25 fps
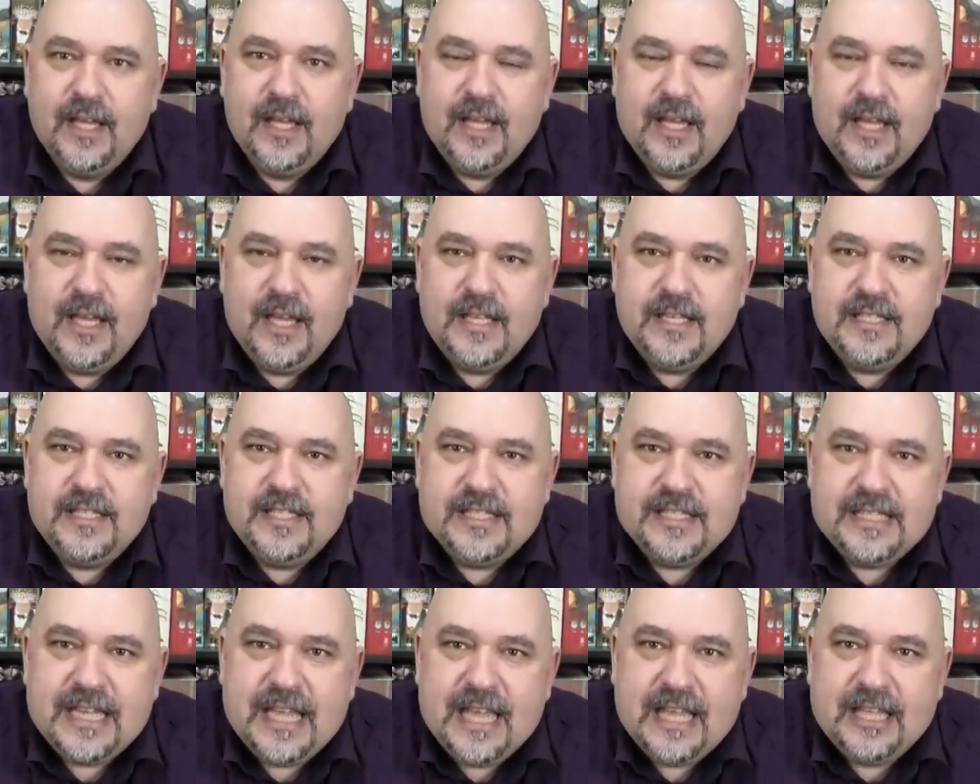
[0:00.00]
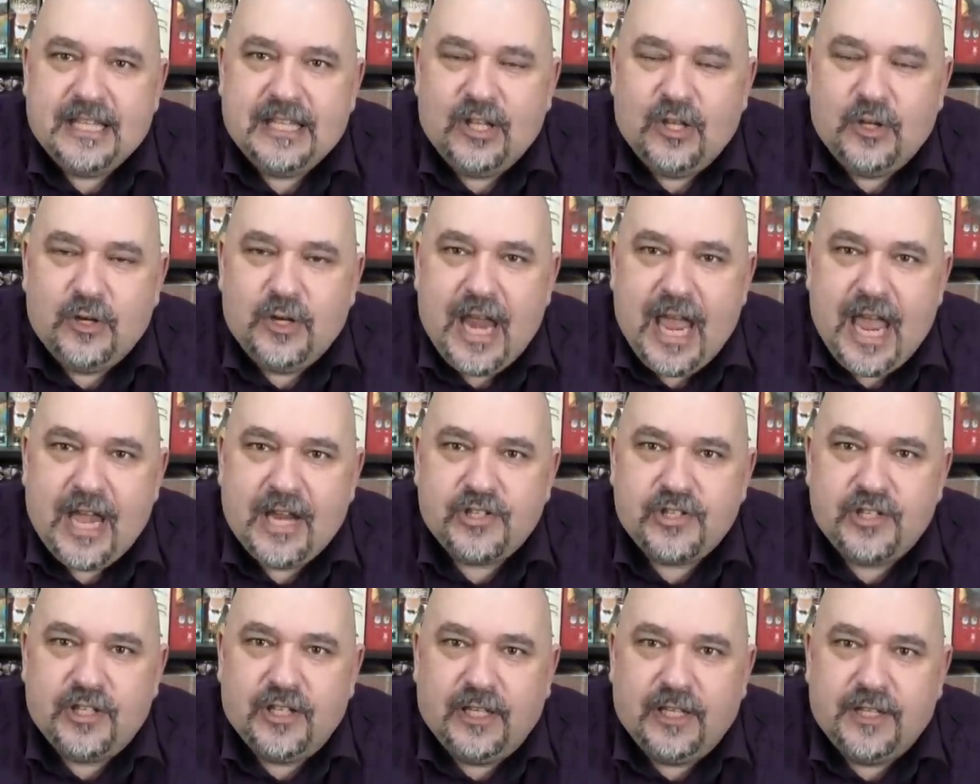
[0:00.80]
is its
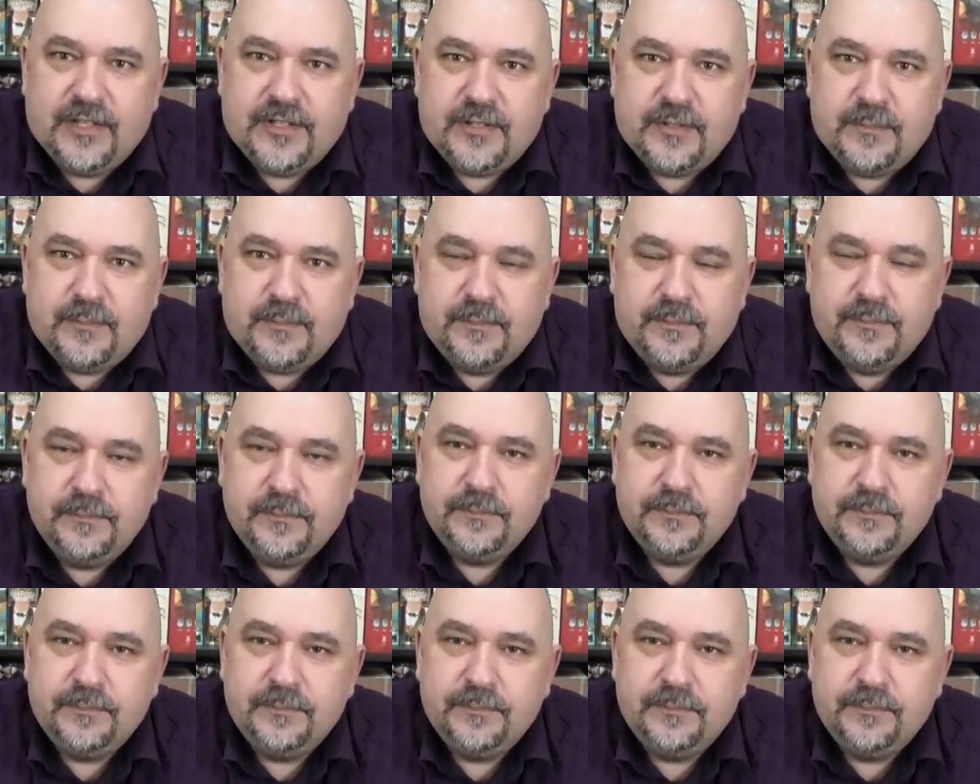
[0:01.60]
ethno-nationalism.